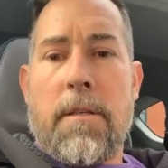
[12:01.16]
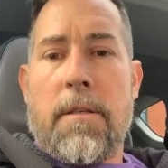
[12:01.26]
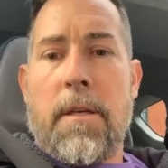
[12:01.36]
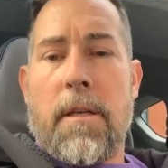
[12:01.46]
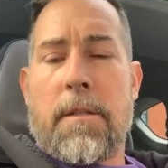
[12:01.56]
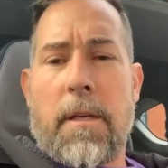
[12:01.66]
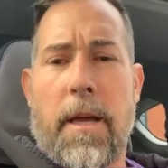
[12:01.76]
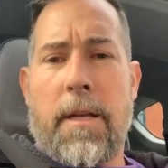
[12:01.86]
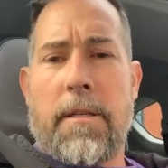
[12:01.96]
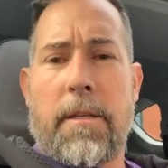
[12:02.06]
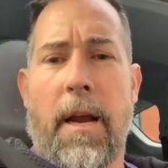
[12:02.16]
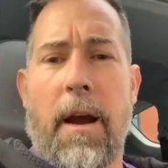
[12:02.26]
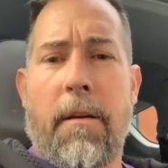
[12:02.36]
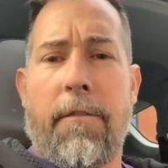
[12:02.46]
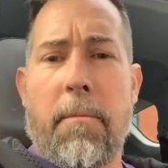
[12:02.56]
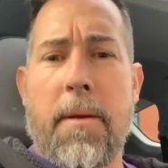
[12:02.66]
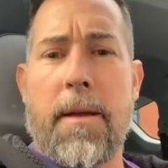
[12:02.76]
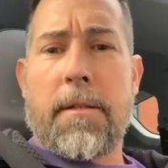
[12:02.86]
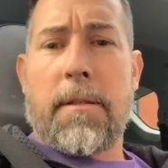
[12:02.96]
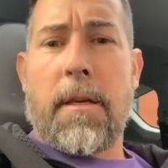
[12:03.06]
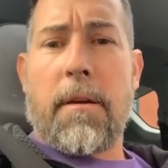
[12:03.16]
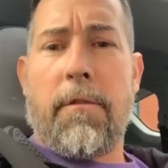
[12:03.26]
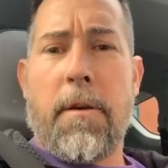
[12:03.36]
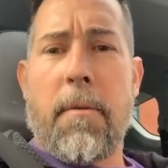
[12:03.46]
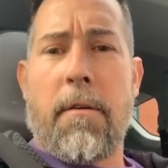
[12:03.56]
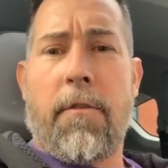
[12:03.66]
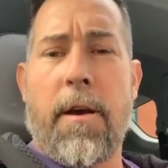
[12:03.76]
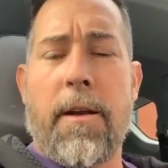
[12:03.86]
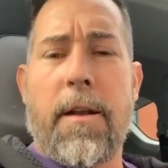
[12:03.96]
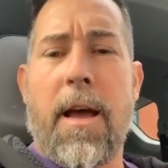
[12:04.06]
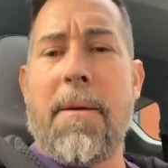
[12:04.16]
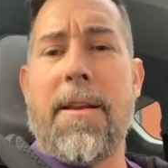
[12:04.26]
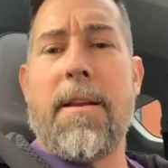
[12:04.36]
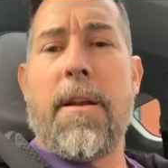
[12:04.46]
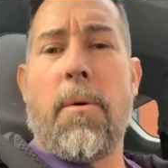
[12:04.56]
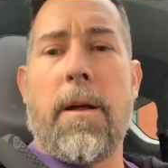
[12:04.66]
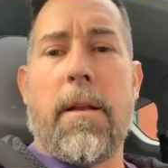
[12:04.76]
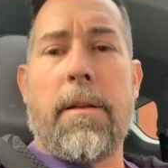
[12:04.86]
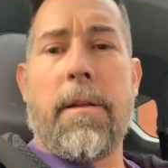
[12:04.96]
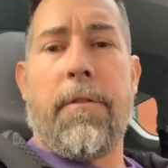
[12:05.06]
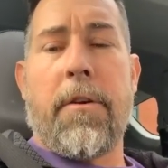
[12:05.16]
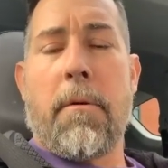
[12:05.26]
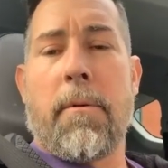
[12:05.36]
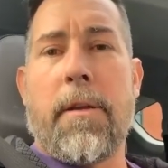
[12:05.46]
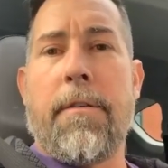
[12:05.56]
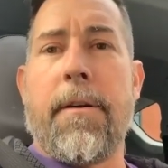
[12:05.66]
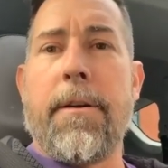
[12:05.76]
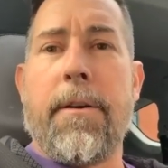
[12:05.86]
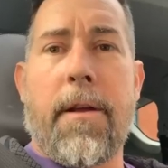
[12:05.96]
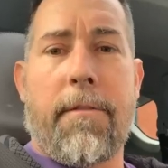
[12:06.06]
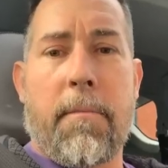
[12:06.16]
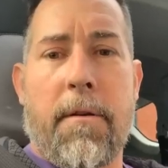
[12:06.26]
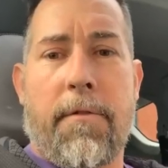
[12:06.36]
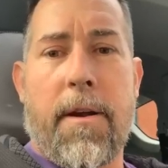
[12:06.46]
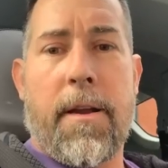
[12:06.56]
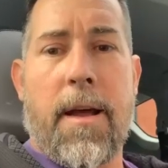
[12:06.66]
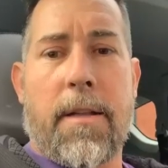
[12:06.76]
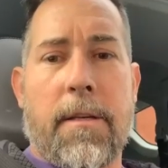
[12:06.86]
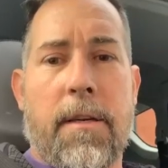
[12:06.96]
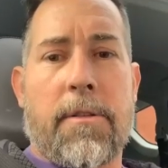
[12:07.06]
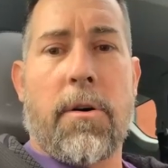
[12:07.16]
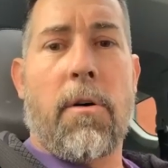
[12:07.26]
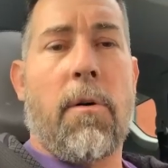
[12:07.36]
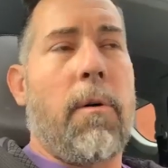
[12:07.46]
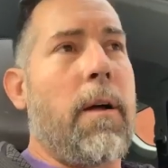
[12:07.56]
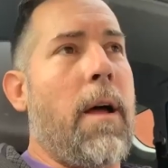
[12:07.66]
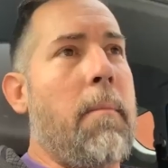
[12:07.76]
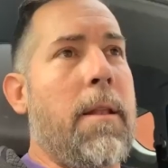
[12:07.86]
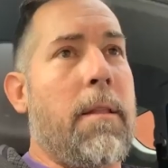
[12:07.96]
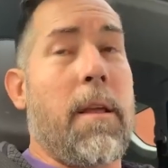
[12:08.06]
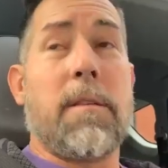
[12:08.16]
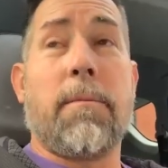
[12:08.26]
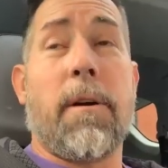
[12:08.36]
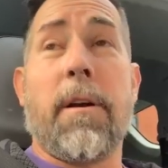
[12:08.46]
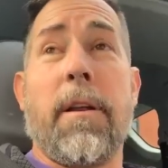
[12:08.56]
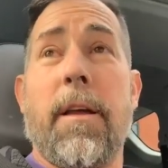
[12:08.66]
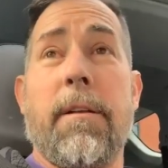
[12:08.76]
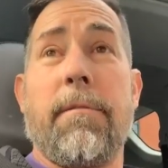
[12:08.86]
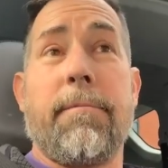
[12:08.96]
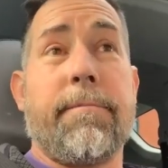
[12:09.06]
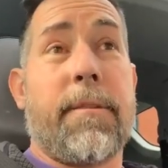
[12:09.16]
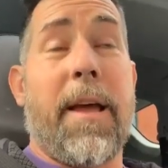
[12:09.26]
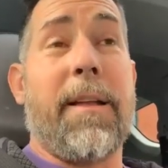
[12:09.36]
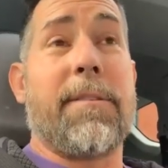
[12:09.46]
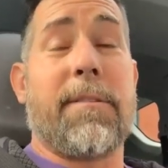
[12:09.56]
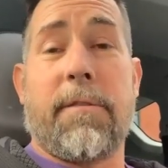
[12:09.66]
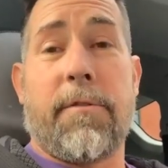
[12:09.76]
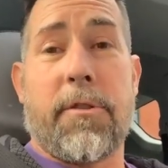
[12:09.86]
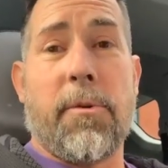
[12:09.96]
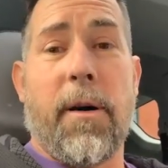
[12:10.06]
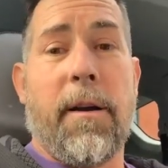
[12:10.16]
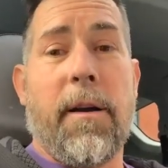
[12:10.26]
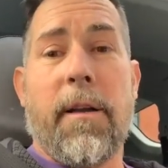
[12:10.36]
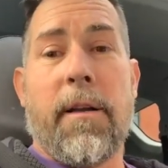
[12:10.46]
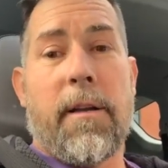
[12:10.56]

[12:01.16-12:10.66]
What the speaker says: Sheila said, scary for me as a single female, frightening. I mean, you know what? If you're a believer, you don't have to be afraid. God's in control. I mean, things are going to get tense for sure.